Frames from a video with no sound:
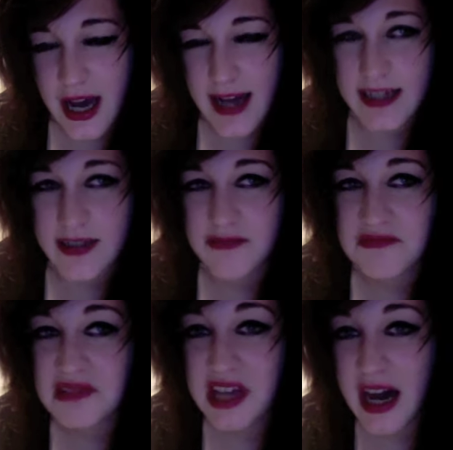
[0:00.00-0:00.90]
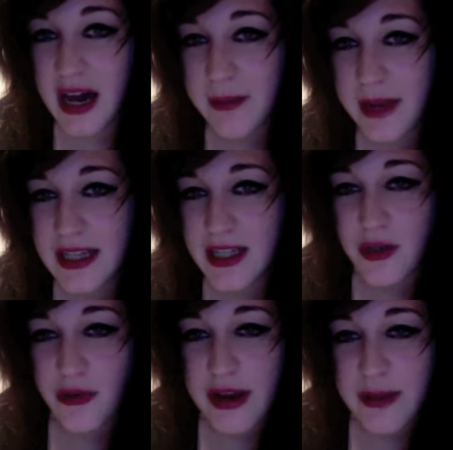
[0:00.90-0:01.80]
And yeah, I might
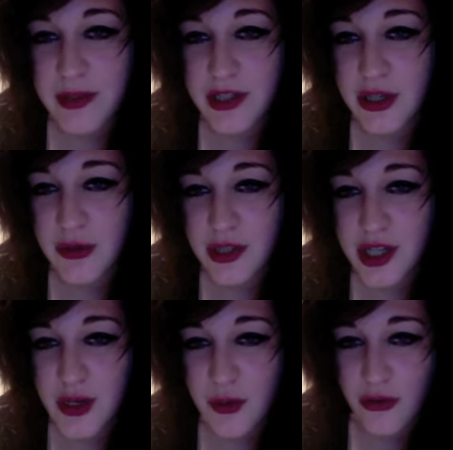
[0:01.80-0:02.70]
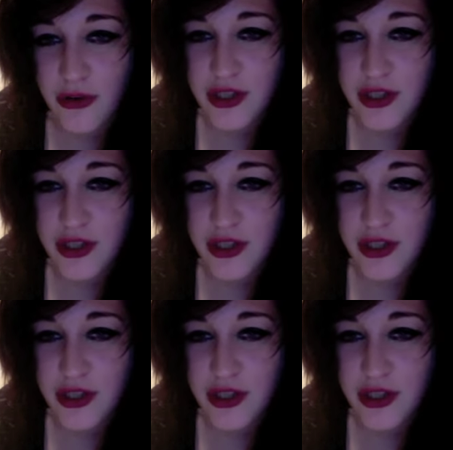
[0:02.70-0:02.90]
scrape a 2-2 or a